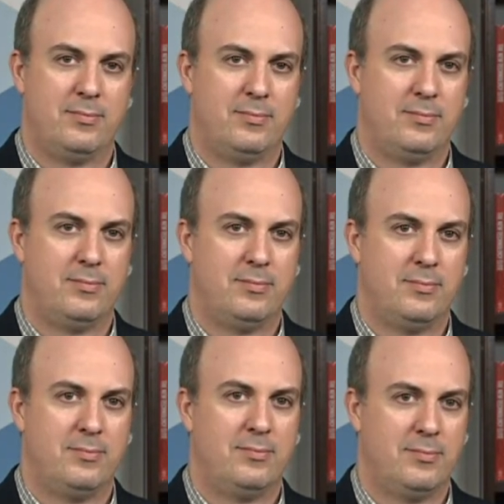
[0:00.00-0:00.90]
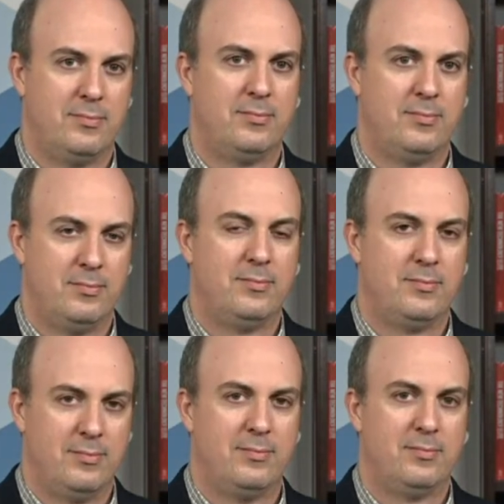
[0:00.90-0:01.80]

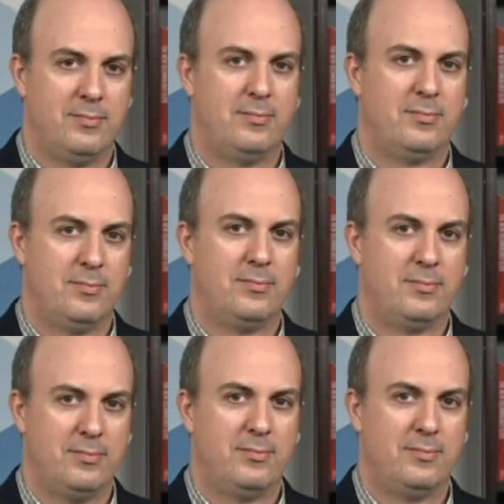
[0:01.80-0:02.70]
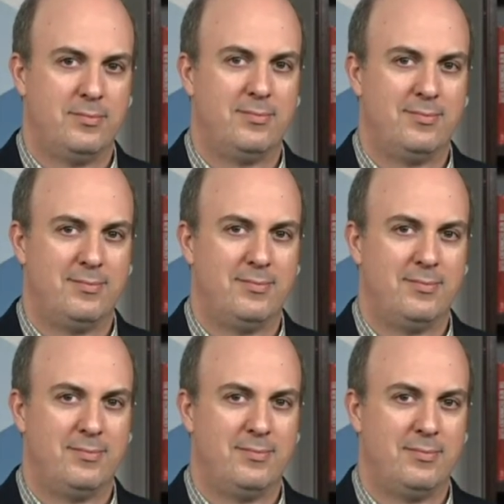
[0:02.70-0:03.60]

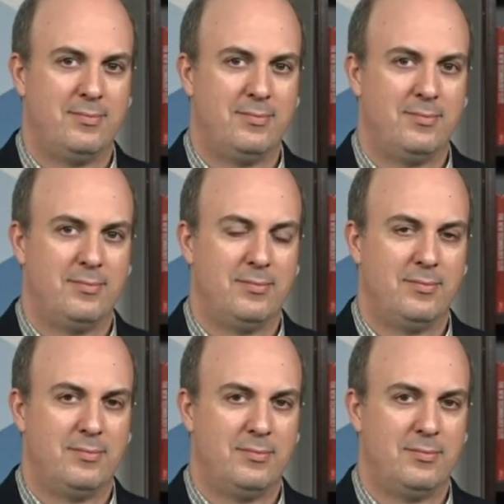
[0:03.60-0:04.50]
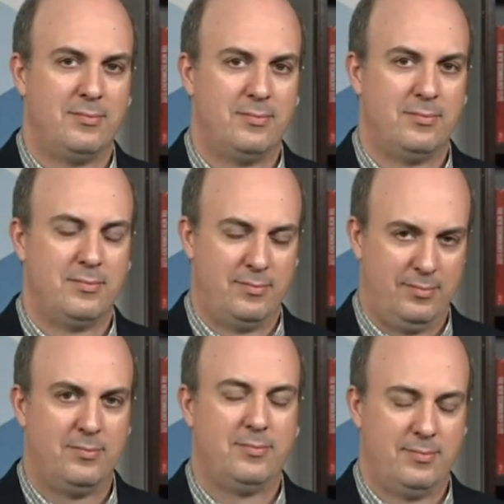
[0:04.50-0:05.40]

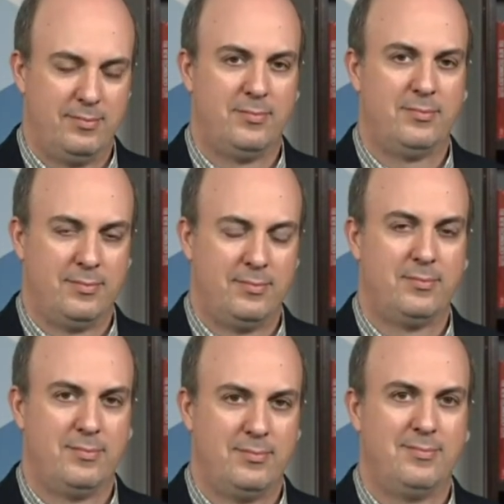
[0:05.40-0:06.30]
(silent)